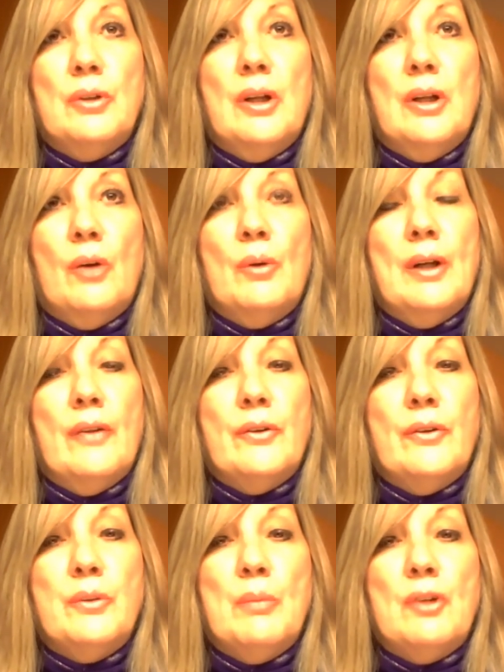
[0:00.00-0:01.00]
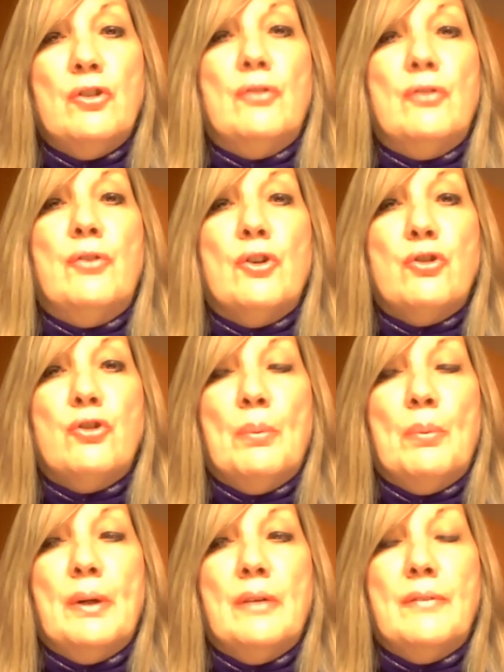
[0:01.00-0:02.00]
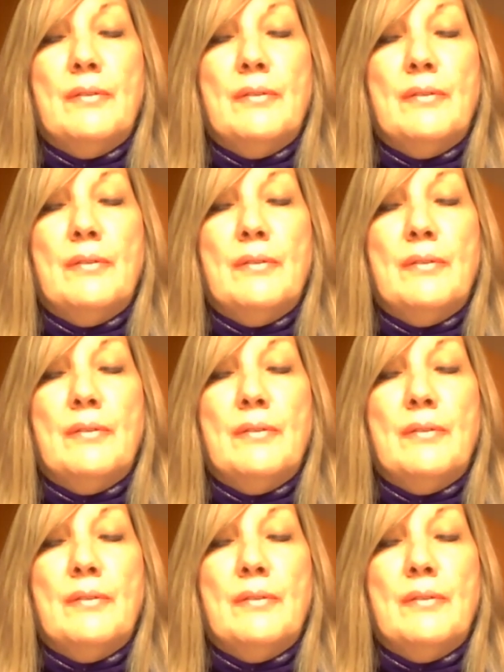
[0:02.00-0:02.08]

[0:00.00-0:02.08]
another dimension for a short period of